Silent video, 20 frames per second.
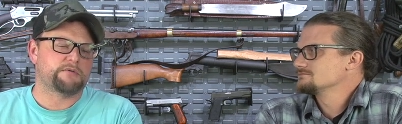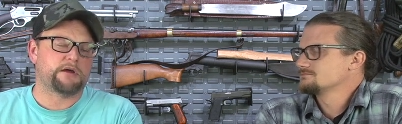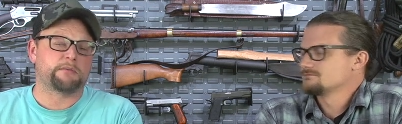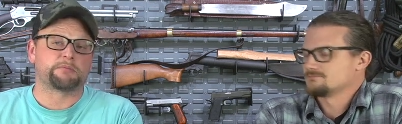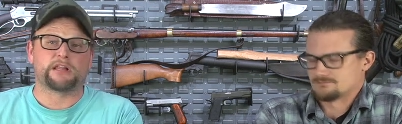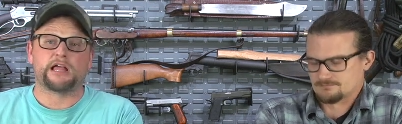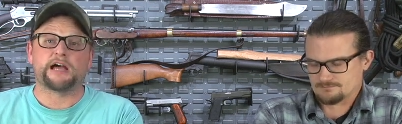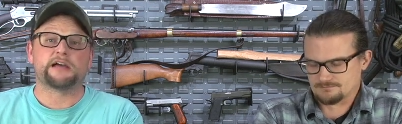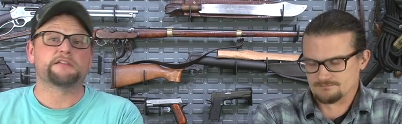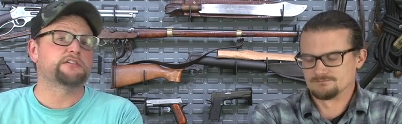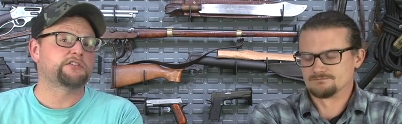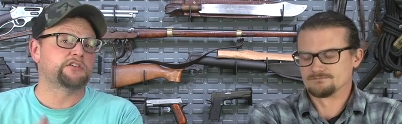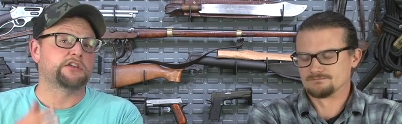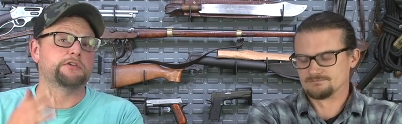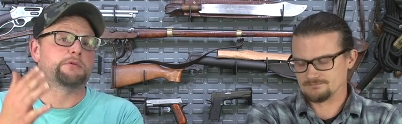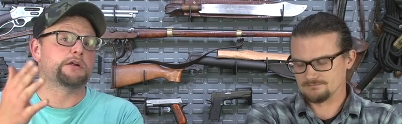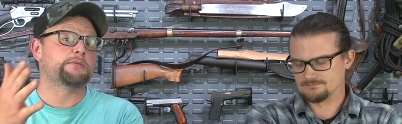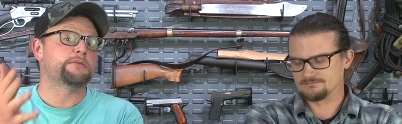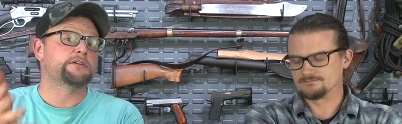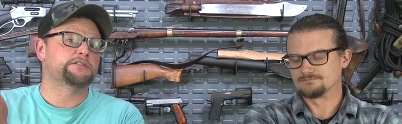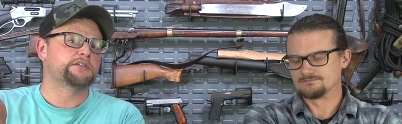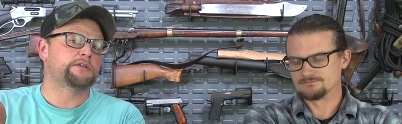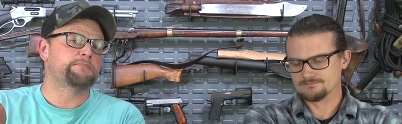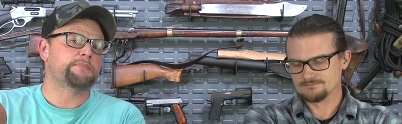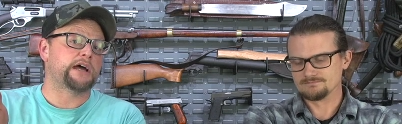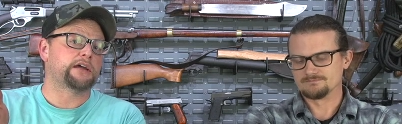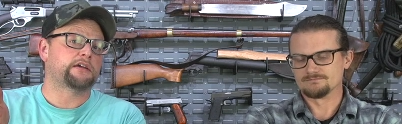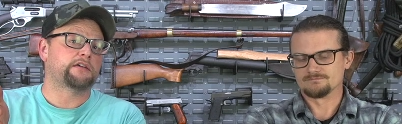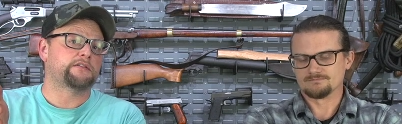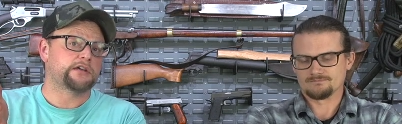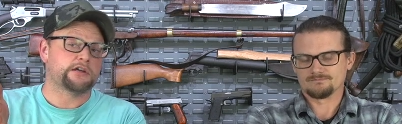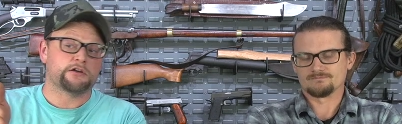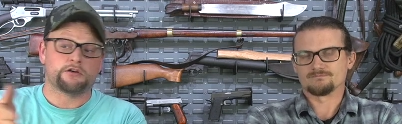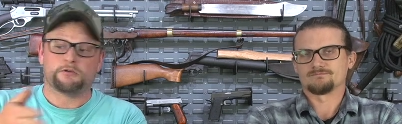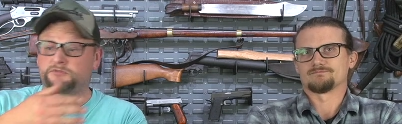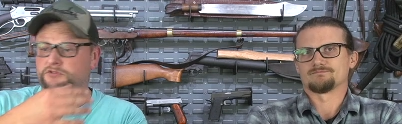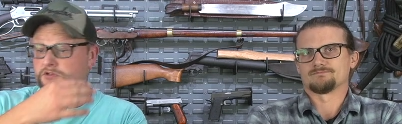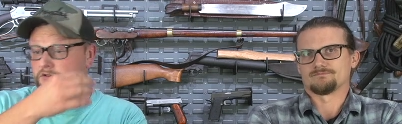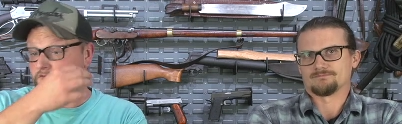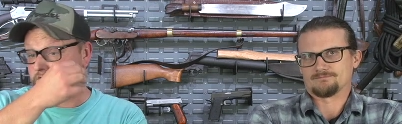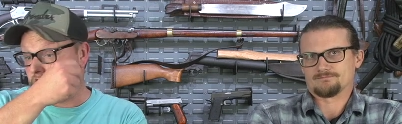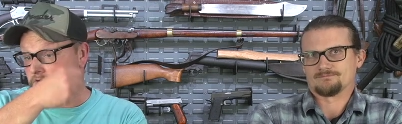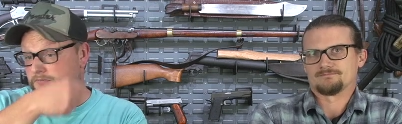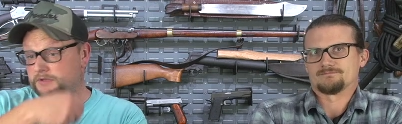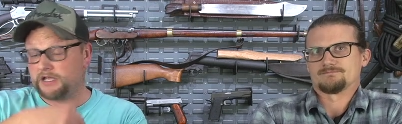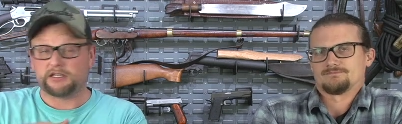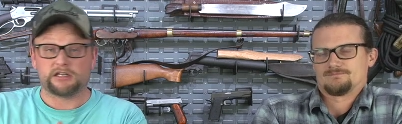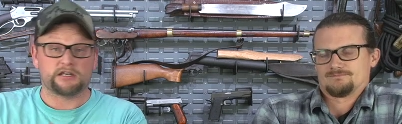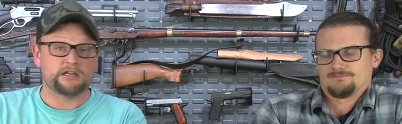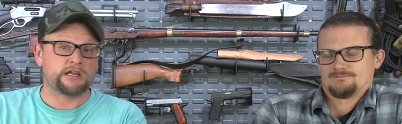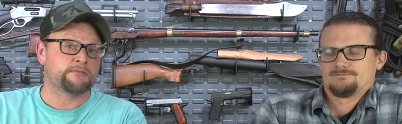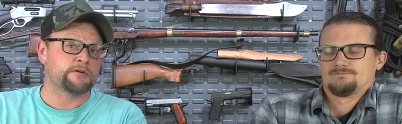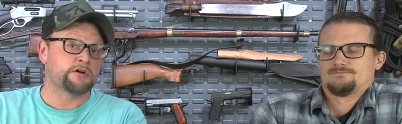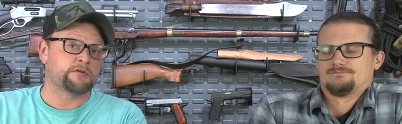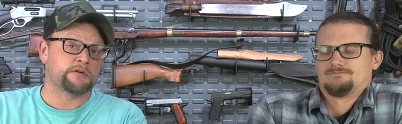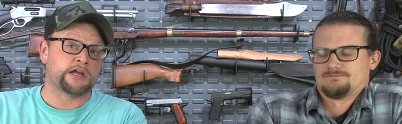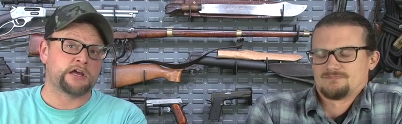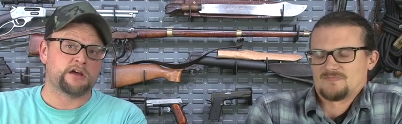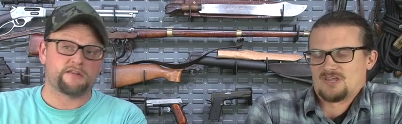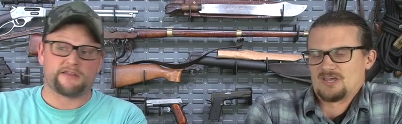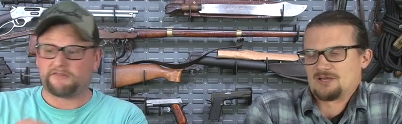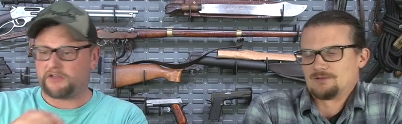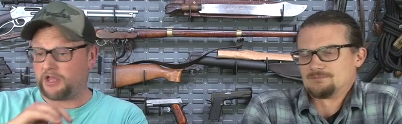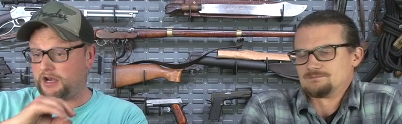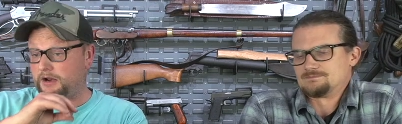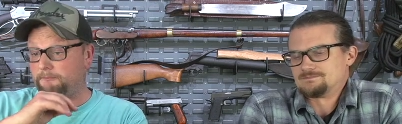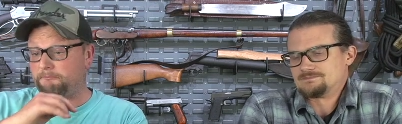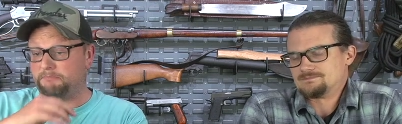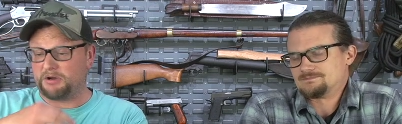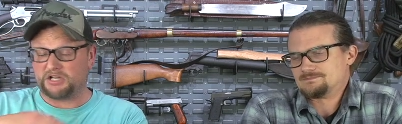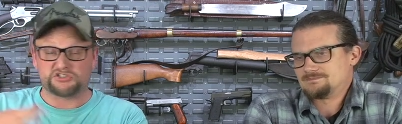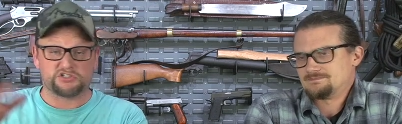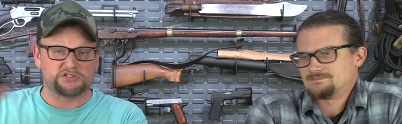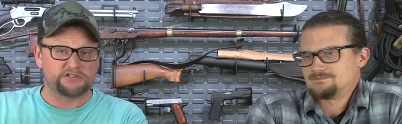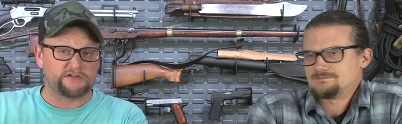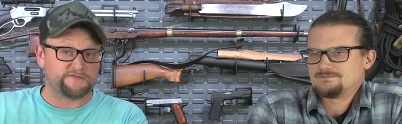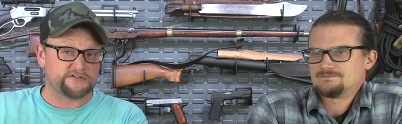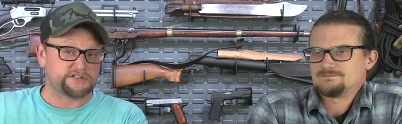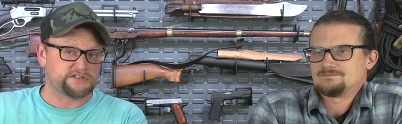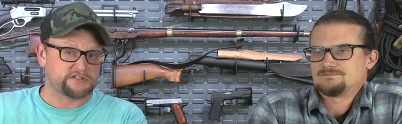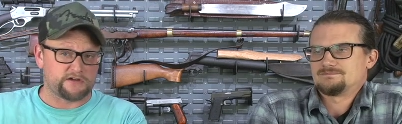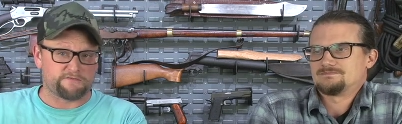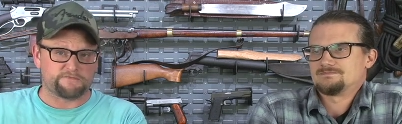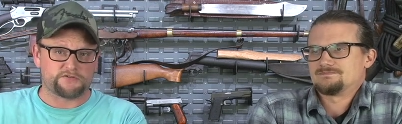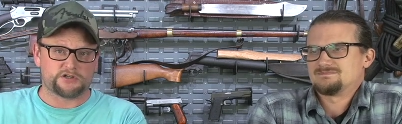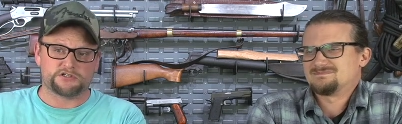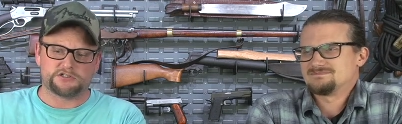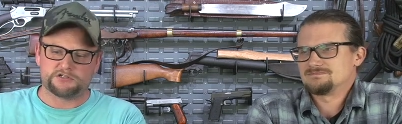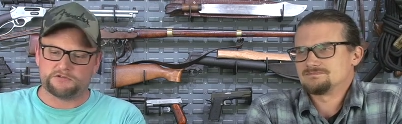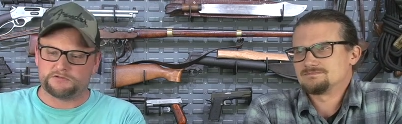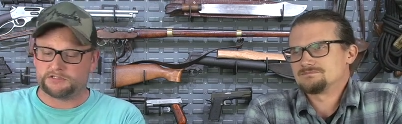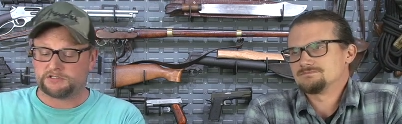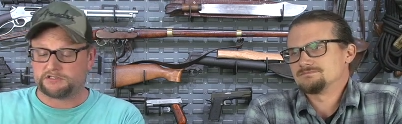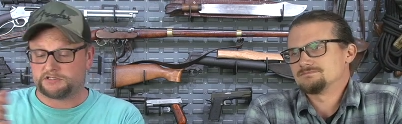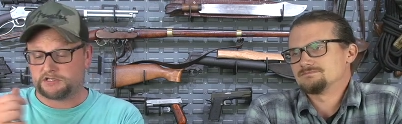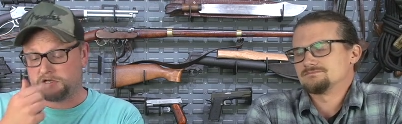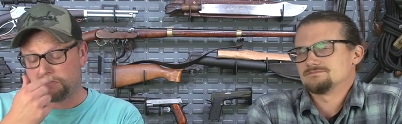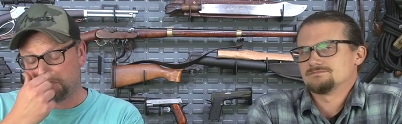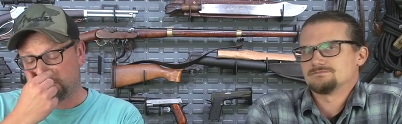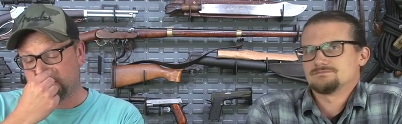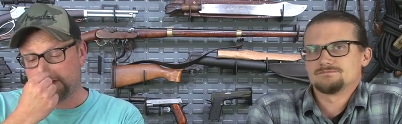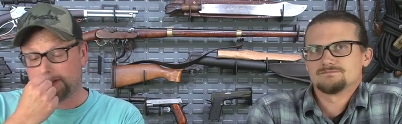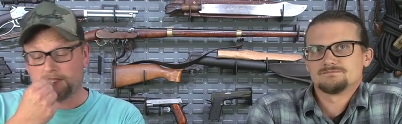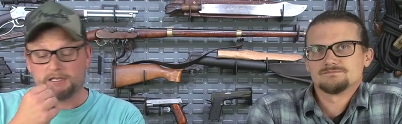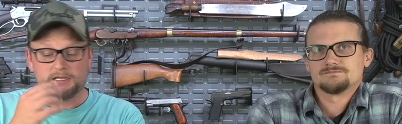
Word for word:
Speaker 1: I'm glad to see Remington back at the helm, so they're making ammo now. They've got a bunch of different stuff they're doing, so